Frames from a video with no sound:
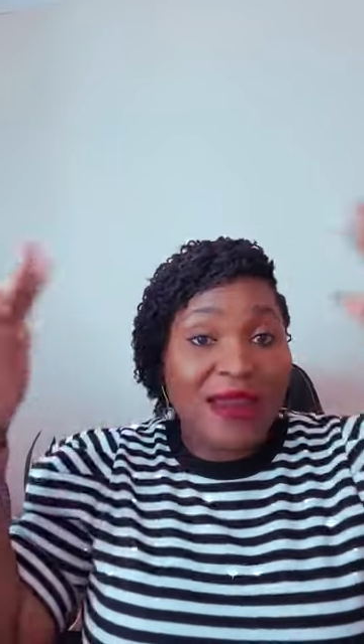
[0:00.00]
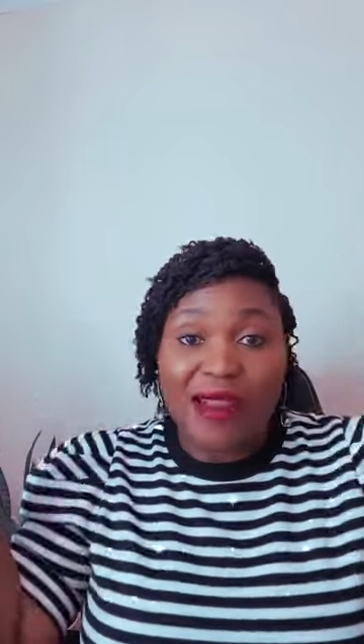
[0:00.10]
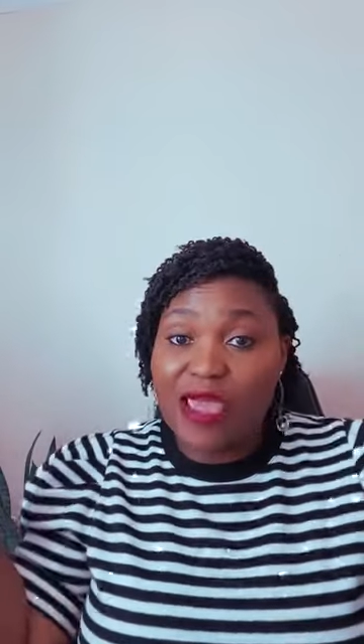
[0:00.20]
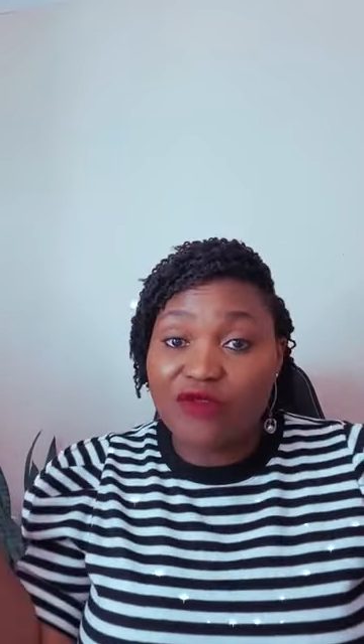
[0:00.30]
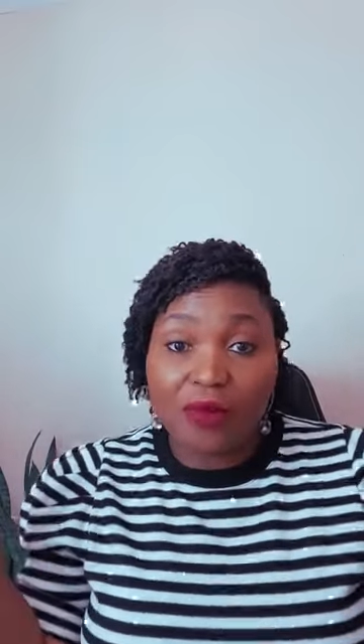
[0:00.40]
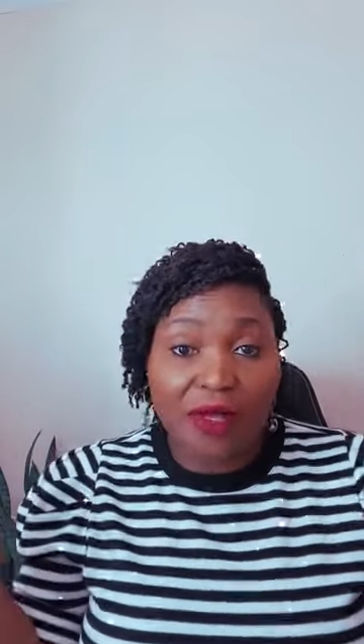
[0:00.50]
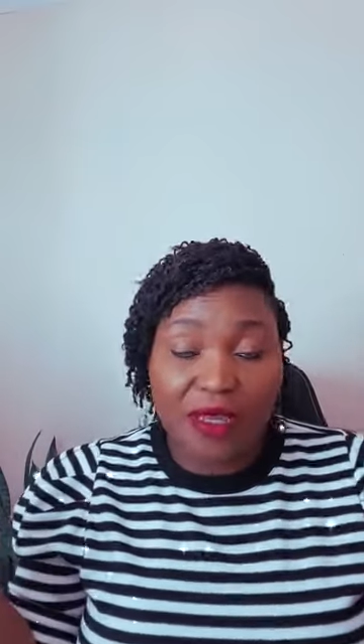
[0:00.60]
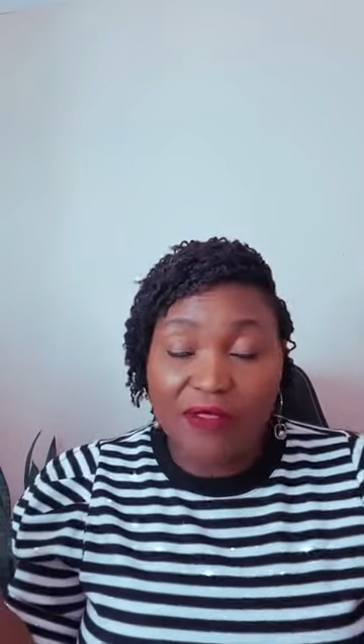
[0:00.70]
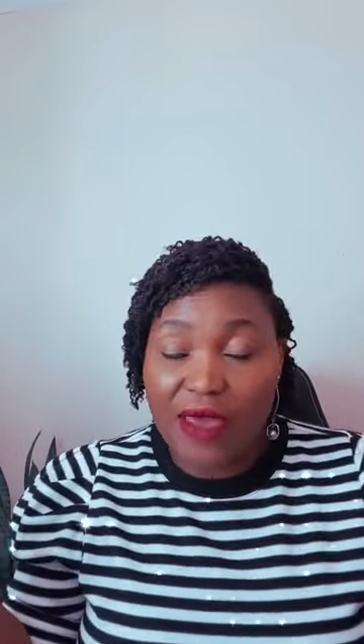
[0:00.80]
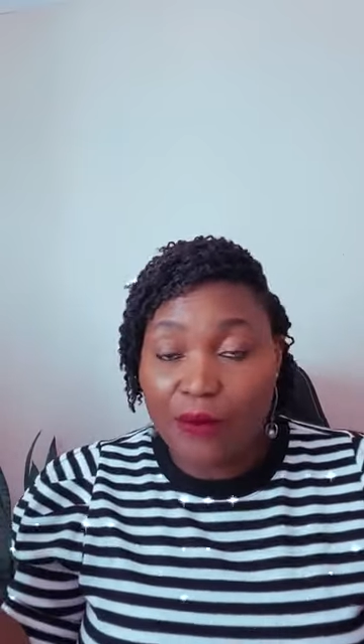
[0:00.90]
Not
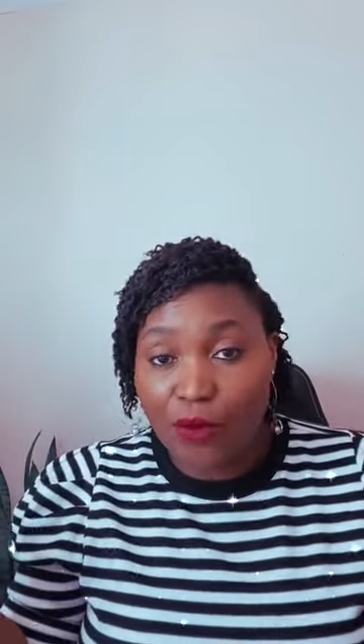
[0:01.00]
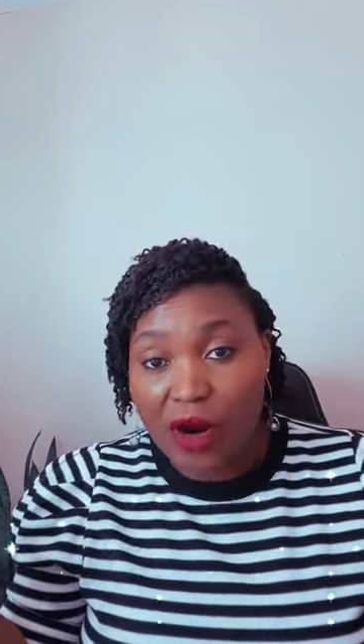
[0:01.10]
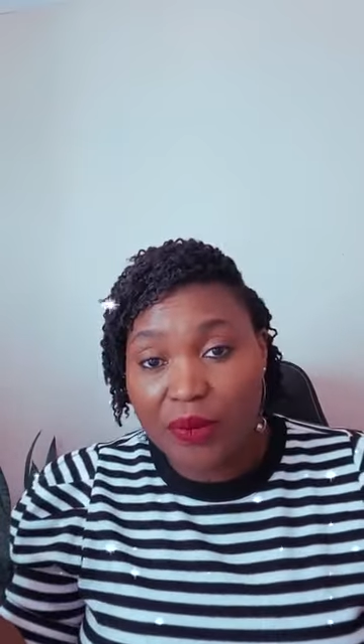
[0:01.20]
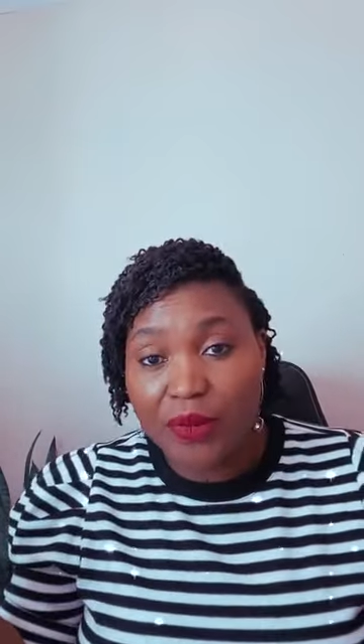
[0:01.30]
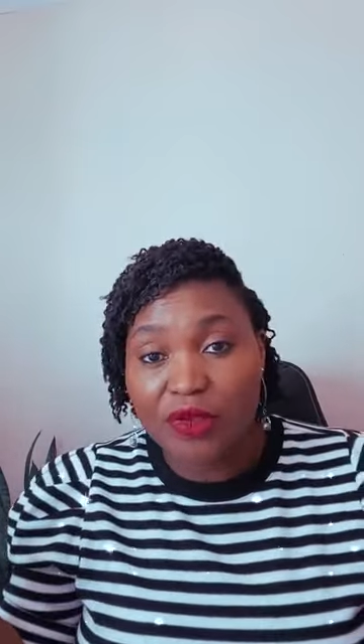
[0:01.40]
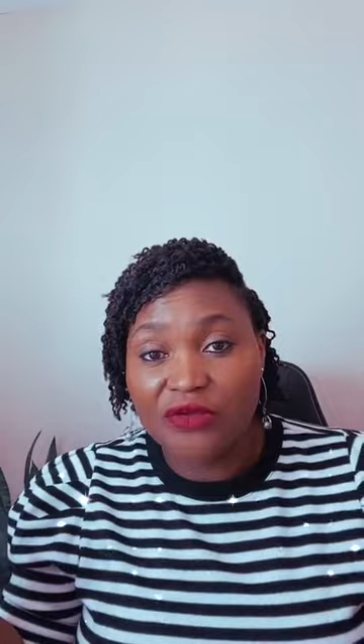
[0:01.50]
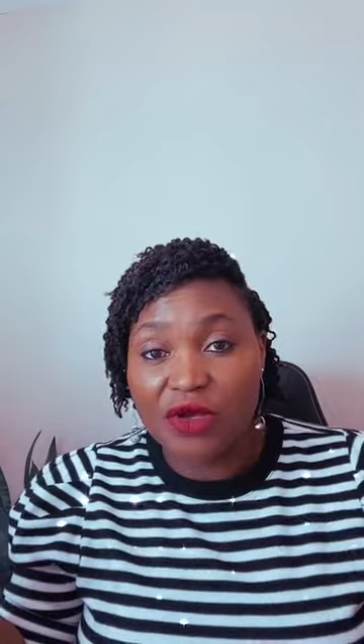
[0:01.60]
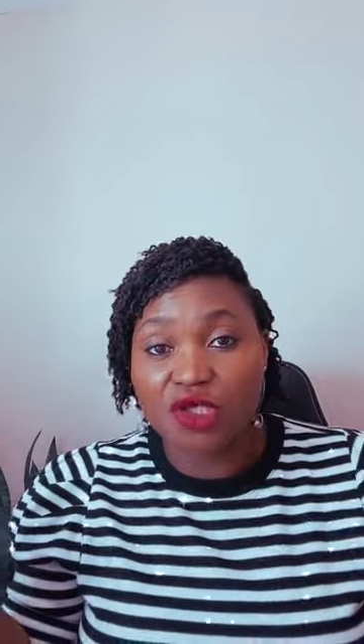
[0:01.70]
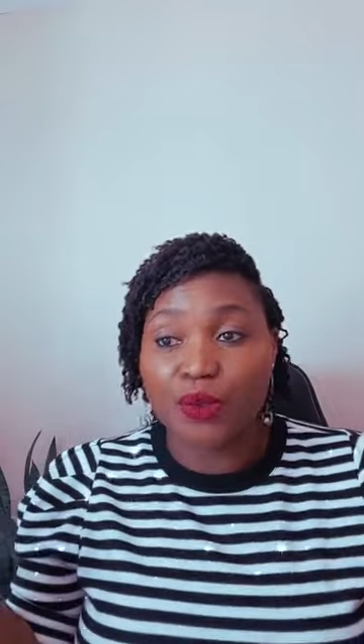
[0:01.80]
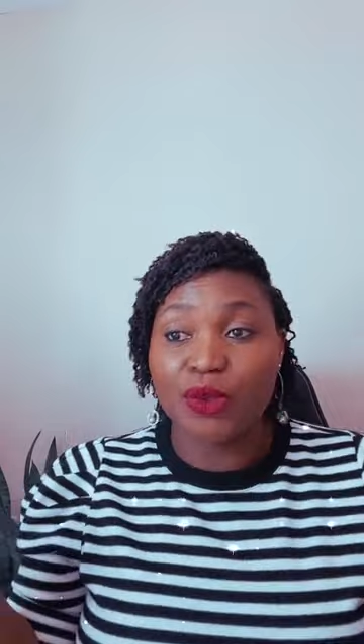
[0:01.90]
everybody in that broad pool of
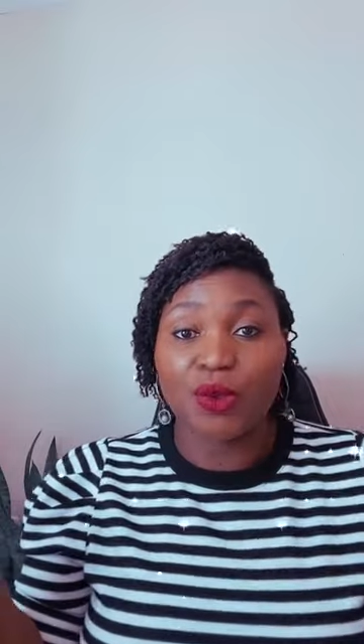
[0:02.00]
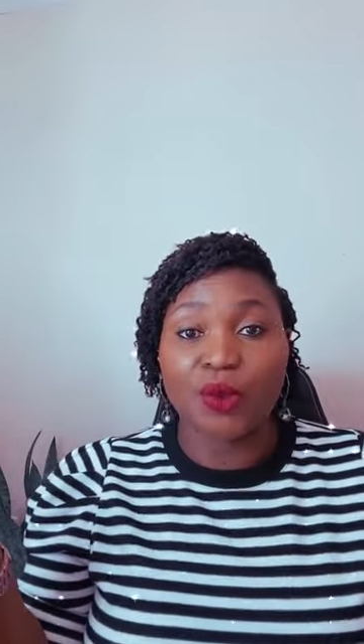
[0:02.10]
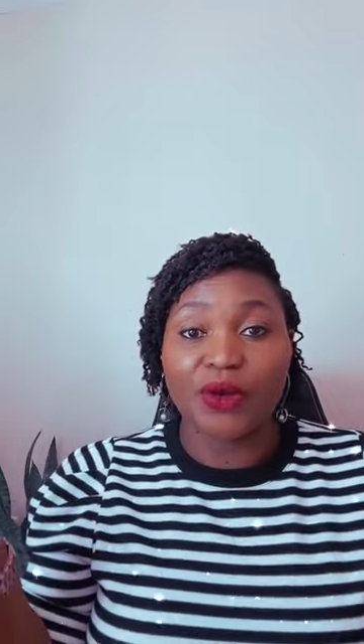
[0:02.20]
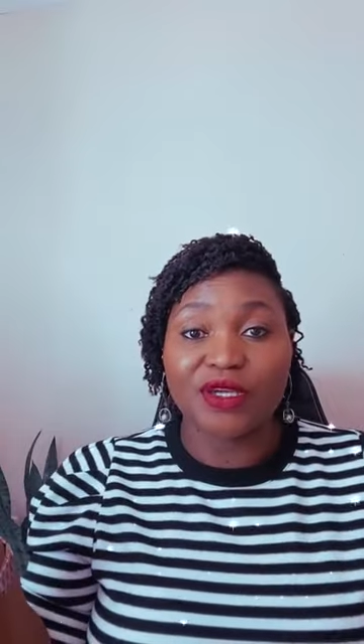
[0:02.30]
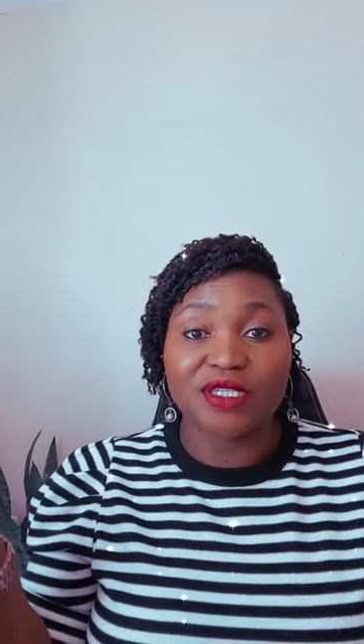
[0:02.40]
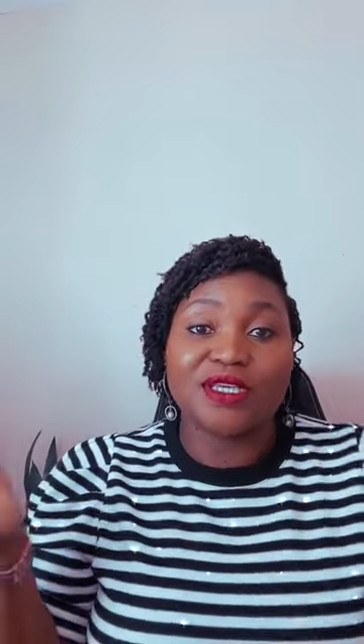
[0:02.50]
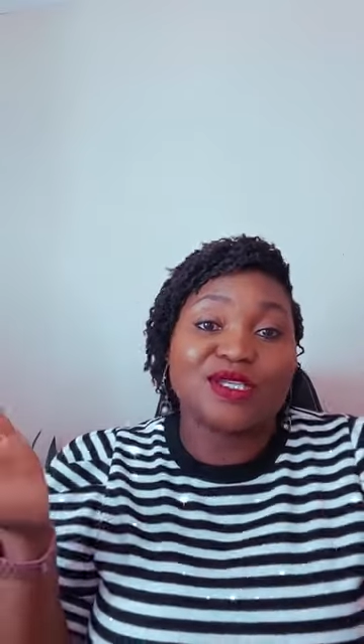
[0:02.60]
entrepreneurs